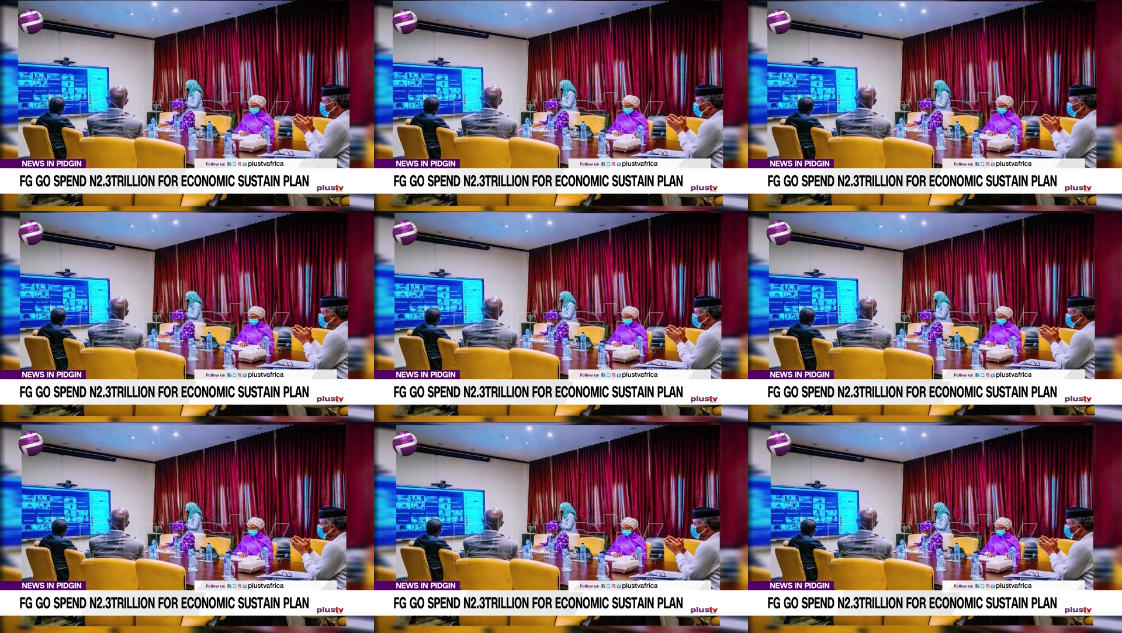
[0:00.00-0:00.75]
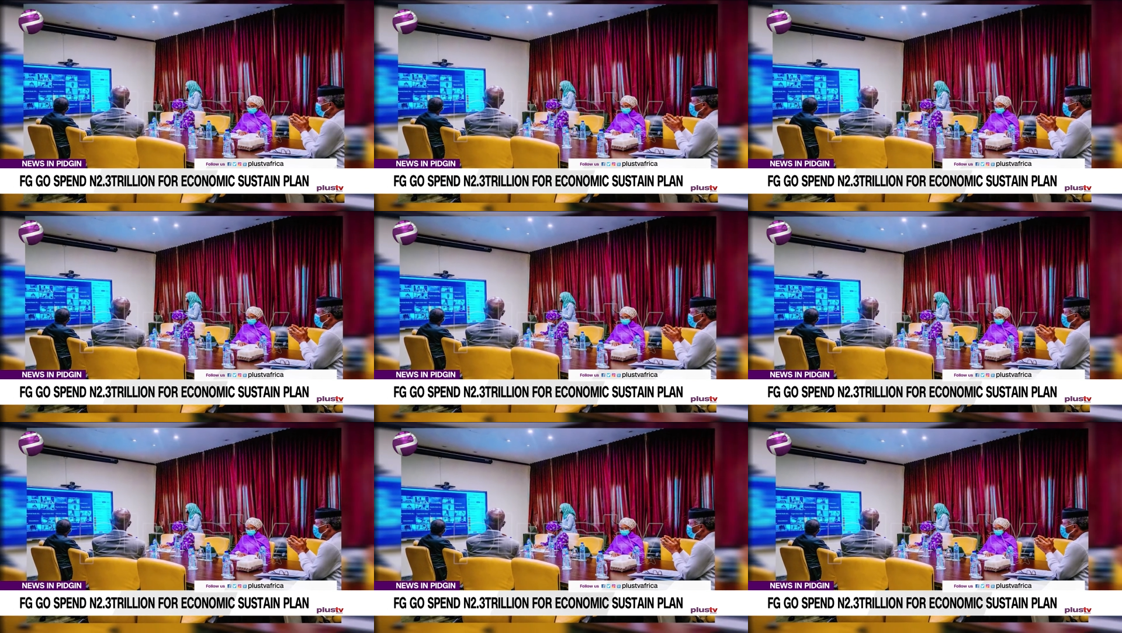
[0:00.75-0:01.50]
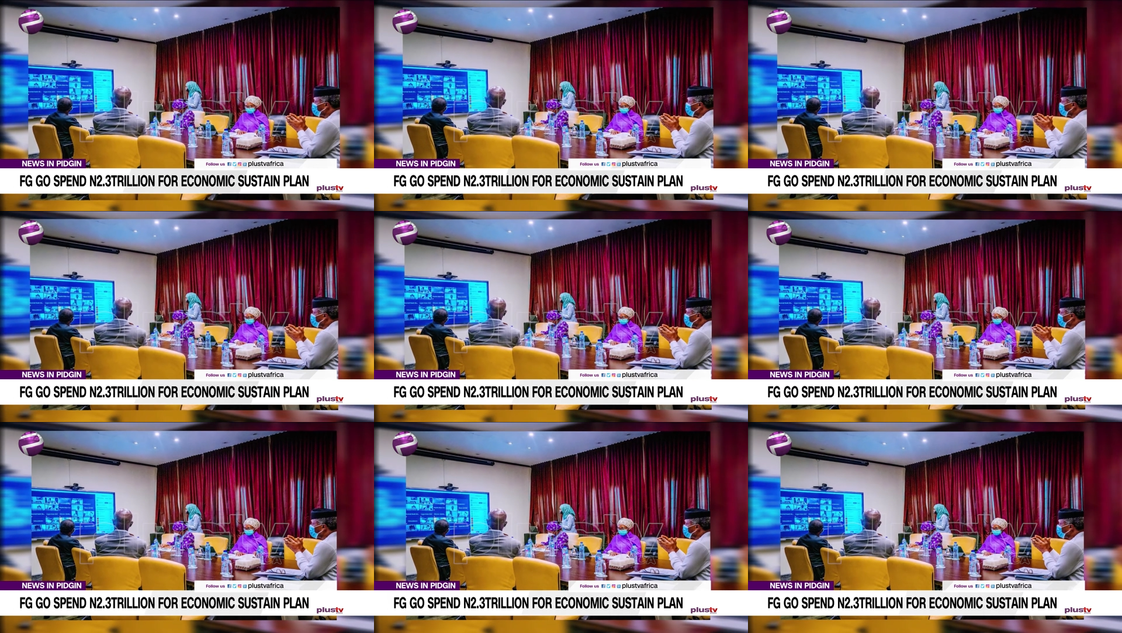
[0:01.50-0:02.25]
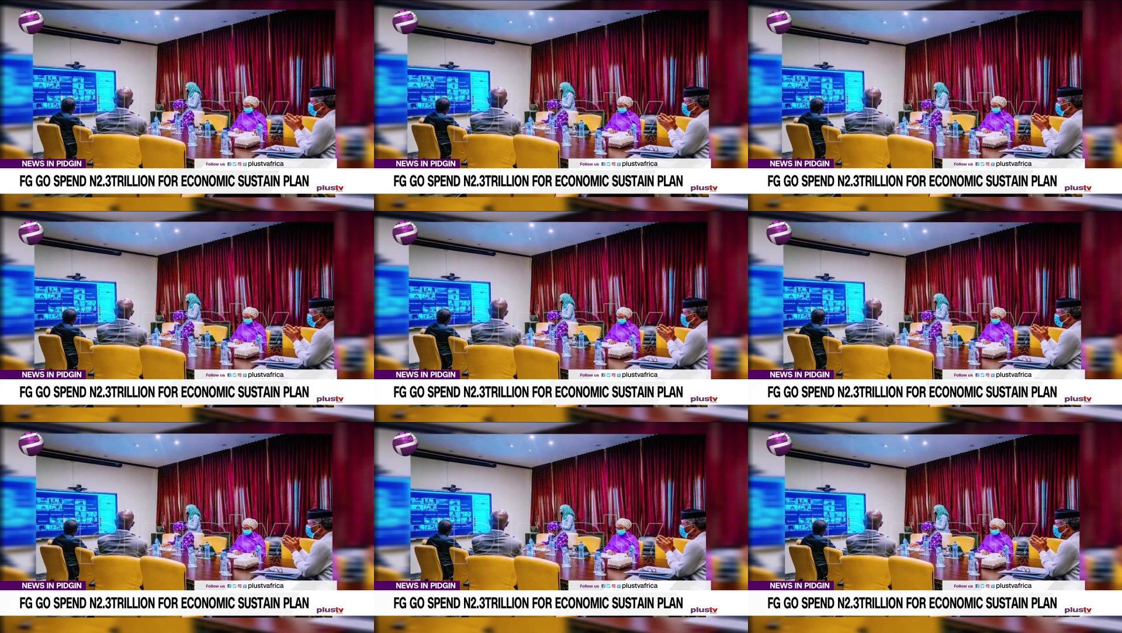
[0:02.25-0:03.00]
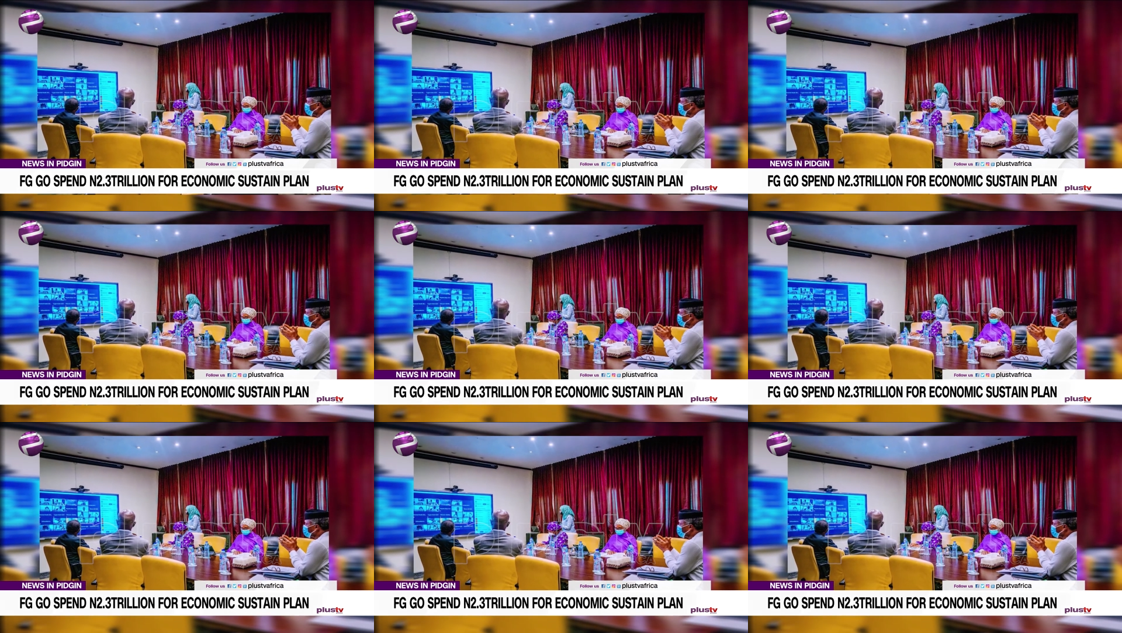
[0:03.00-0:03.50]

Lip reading: No face is visible, so there are no lips to read.